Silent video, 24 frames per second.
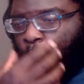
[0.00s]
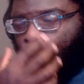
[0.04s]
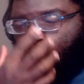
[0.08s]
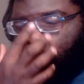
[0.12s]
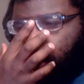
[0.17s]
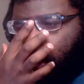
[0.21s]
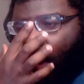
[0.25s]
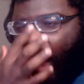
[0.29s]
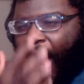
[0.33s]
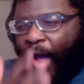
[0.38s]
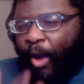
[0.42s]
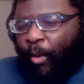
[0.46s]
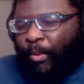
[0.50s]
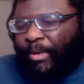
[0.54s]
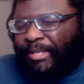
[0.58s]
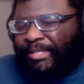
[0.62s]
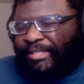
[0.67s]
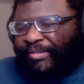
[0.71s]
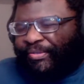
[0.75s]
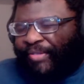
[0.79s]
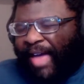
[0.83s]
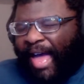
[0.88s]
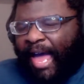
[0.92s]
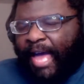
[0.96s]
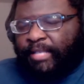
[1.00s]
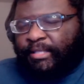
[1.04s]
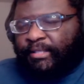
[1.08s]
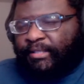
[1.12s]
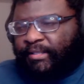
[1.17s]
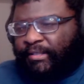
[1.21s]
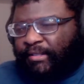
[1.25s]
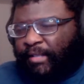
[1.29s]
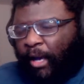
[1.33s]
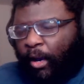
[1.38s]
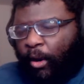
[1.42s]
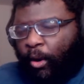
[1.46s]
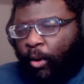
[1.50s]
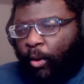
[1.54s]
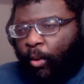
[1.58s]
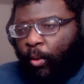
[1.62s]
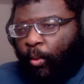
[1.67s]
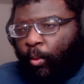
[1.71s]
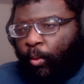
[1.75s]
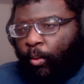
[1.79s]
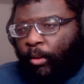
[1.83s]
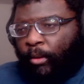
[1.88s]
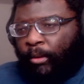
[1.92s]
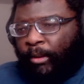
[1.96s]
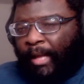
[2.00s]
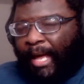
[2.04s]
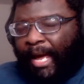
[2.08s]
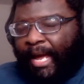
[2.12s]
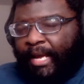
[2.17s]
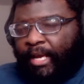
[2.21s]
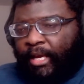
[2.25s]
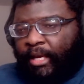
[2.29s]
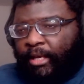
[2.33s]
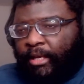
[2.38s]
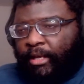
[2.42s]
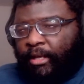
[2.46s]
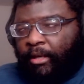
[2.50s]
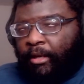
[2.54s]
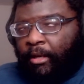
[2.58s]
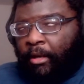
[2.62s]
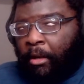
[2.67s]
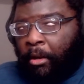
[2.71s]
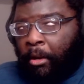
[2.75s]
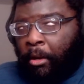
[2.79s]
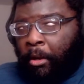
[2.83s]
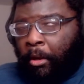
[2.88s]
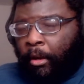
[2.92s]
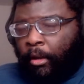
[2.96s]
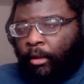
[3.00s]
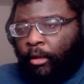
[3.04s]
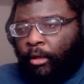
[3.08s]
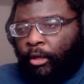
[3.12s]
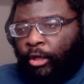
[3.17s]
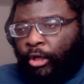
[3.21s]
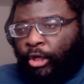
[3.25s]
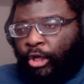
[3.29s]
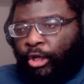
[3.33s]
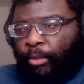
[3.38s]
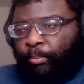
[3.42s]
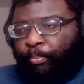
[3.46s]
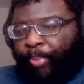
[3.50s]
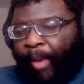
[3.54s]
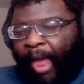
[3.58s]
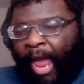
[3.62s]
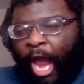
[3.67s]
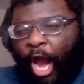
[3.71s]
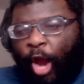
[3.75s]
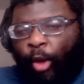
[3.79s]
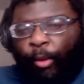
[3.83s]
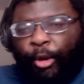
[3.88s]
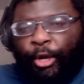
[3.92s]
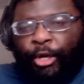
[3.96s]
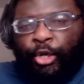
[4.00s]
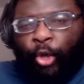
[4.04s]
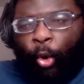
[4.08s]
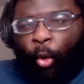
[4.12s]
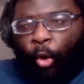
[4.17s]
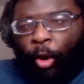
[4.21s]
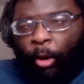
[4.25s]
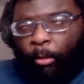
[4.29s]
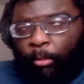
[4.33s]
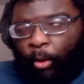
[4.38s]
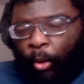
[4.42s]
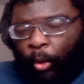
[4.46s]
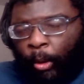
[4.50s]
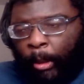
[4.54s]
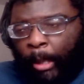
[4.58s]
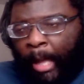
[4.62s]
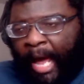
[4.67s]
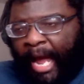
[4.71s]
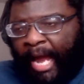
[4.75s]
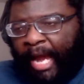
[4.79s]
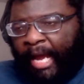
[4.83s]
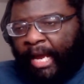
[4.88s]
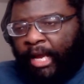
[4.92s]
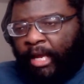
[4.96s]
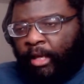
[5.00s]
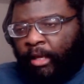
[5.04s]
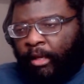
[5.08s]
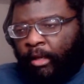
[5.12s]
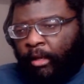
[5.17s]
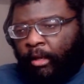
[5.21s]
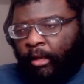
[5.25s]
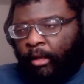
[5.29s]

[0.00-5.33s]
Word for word: why was that so like paranormal like?